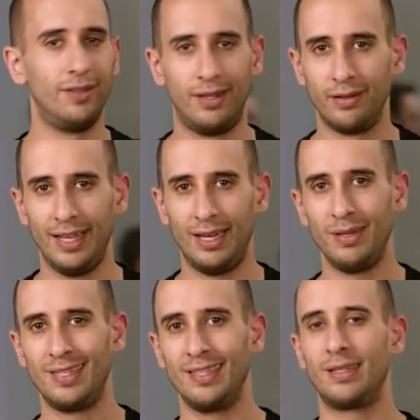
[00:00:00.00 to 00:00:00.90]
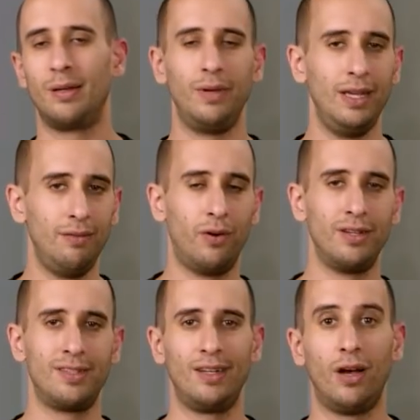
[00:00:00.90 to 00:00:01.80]
their database system,
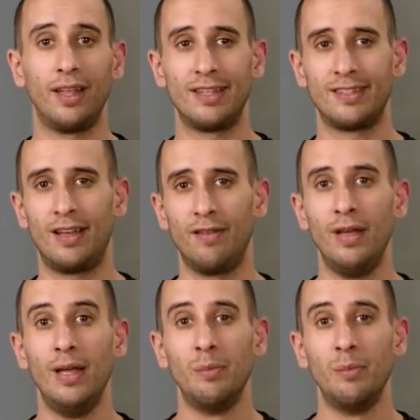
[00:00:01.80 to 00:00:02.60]
invoicing, all that stuff.